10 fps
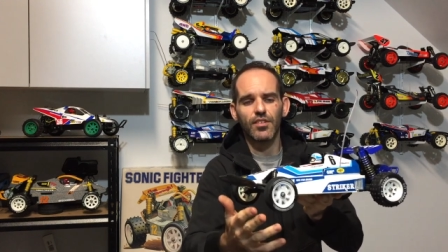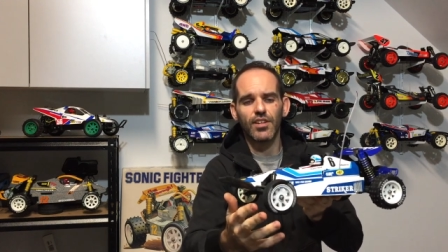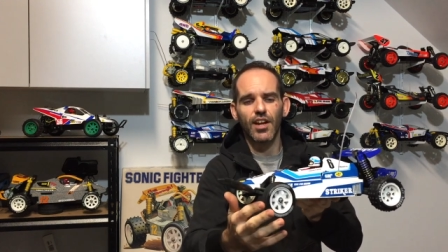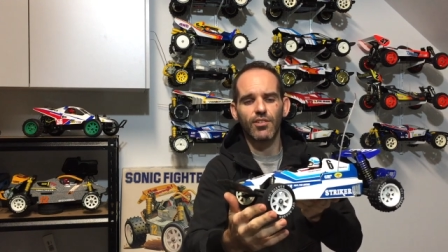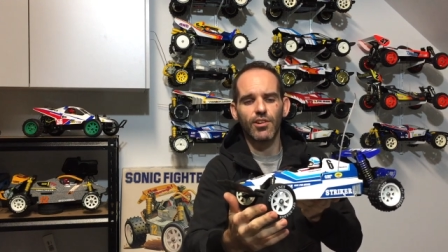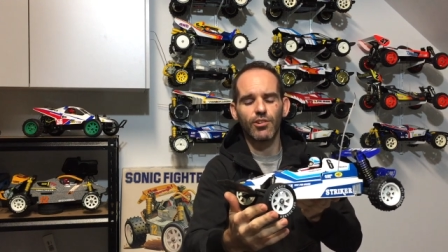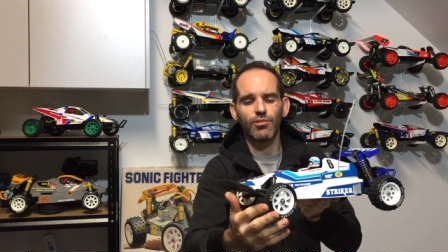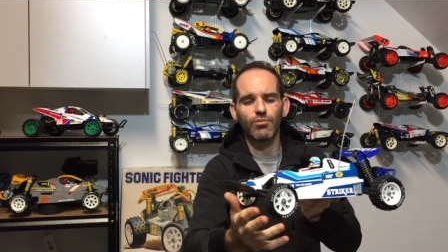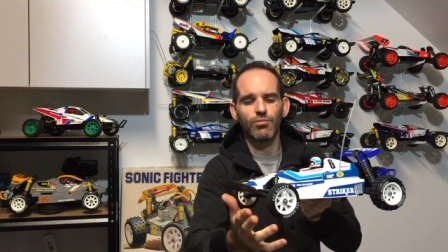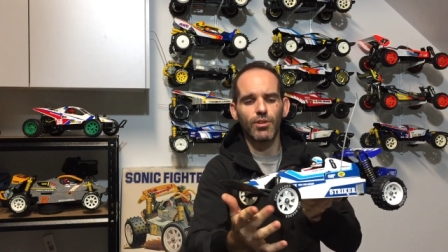
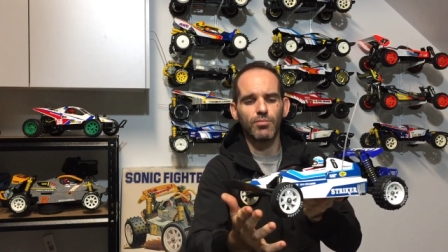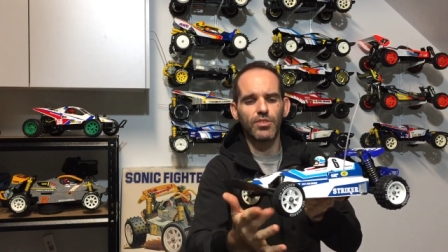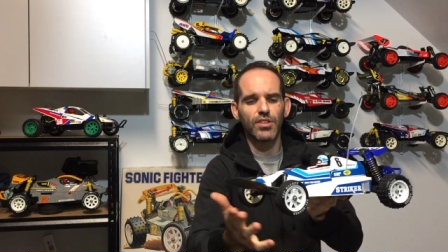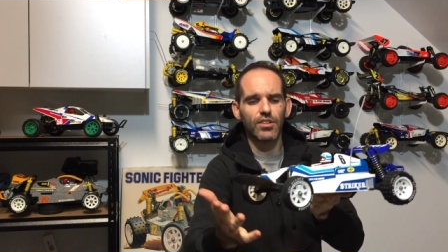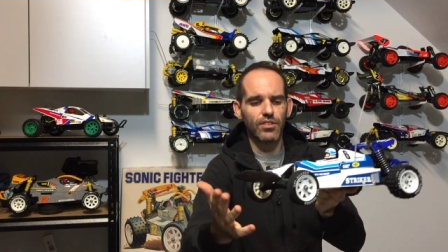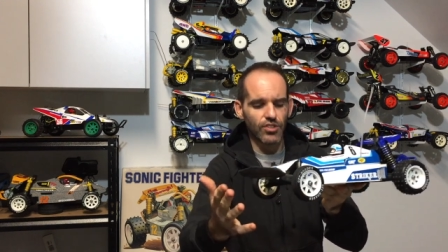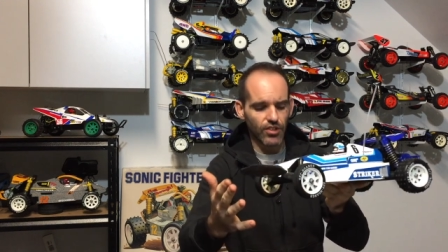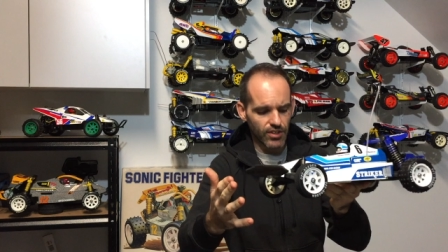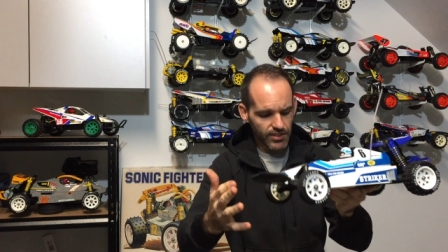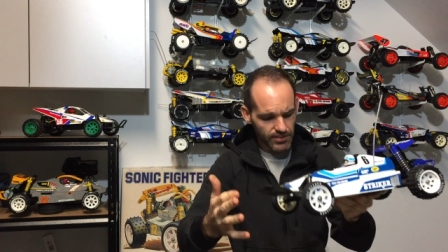narrow ribbed
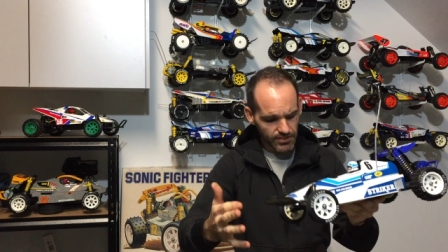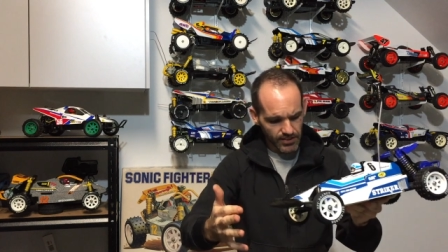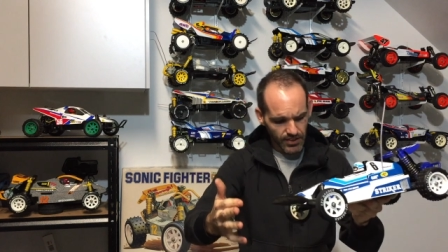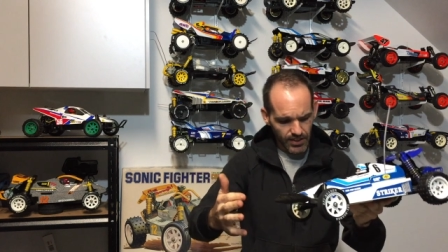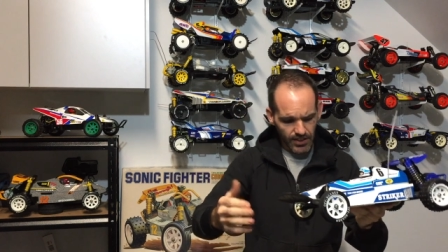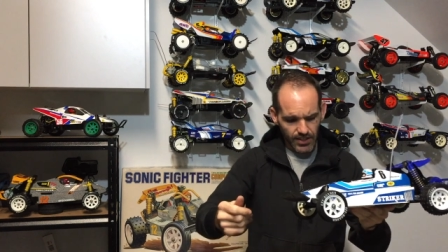tyres.